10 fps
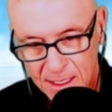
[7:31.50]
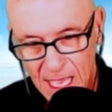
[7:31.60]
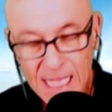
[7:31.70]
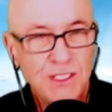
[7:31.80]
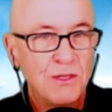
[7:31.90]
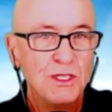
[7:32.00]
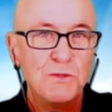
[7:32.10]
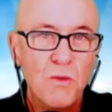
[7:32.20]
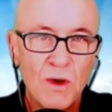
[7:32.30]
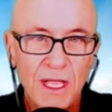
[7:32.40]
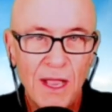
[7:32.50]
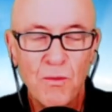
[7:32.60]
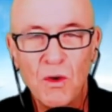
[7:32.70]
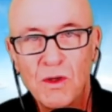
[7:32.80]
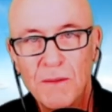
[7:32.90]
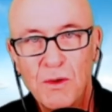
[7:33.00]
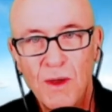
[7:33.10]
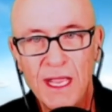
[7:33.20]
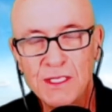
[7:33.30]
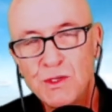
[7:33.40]
And so this morning I woke up
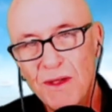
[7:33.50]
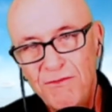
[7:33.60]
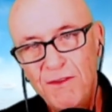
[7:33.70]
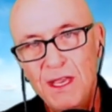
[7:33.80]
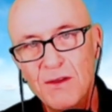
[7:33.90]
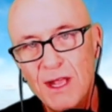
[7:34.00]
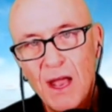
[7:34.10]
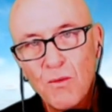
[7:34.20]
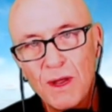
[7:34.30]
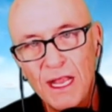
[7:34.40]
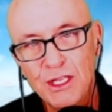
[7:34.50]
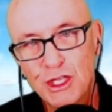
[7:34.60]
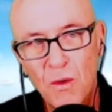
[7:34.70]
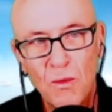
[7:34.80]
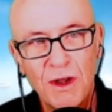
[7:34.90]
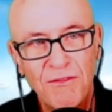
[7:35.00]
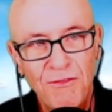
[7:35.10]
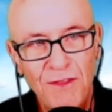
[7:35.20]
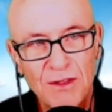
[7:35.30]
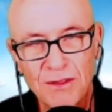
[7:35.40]
great. So I figured out what I don't want to
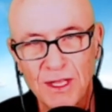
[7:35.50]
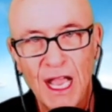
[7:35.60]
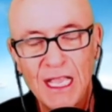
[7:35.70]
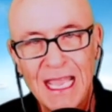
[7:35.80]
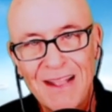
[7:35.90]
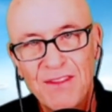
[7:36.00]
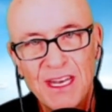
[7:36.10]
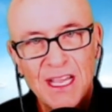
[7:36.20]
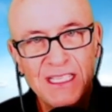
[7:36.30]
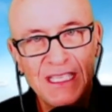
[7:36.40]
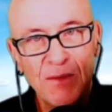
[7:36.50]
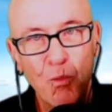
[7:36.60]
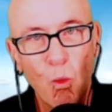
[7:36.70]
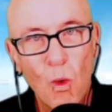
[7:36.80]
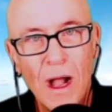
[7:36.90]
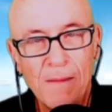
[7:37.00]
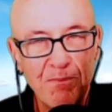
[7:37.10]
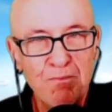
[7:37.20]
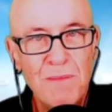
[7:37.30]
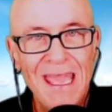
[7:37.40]
feel like. And then I said, what
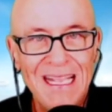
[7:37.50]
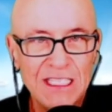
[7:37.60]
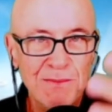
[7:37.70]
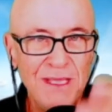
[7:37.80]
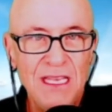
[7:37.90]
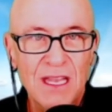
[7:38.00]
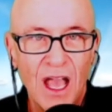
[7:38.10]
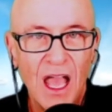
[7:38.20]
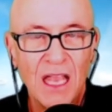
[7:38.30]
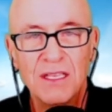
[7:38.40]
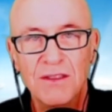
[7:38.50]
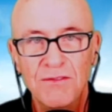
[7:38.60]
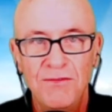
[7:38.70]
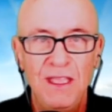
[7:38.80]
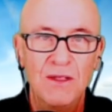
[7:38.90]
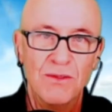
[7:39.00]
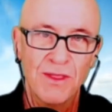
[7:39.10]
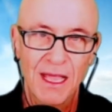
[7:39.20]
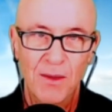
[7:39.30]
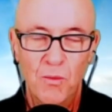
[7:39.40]
makes me not feel
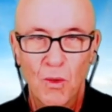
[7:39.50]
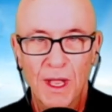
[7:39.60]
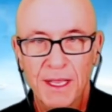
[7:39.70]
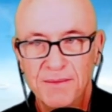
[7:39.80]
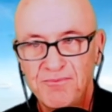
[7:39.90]
that way?